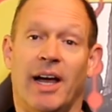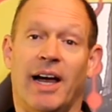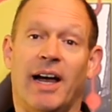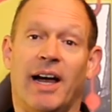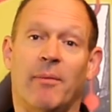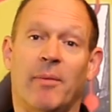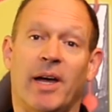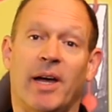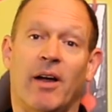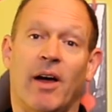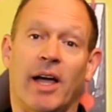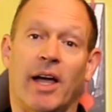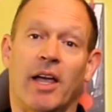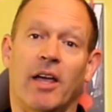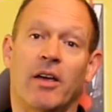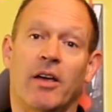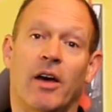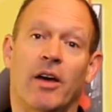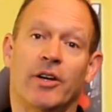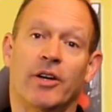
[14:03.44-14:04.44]
and I
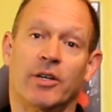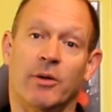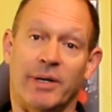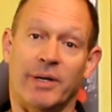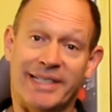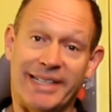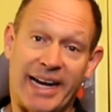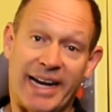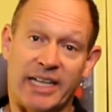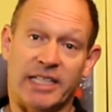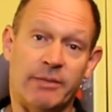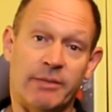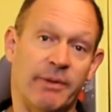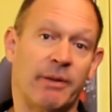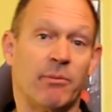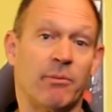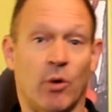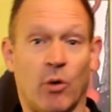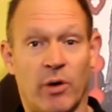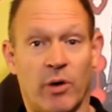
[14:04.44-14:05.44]
can go through and test a
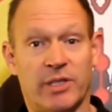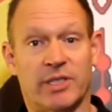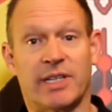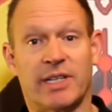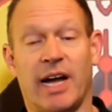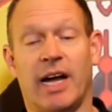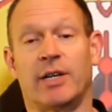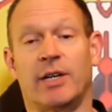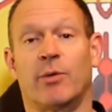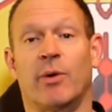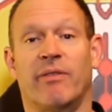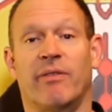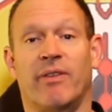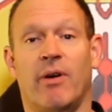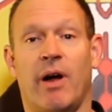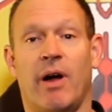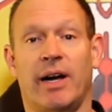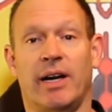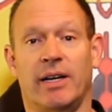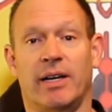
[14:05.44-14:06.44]
bit more and start to
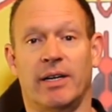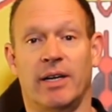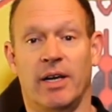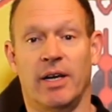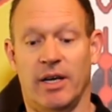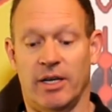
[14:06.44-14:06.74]
refine it.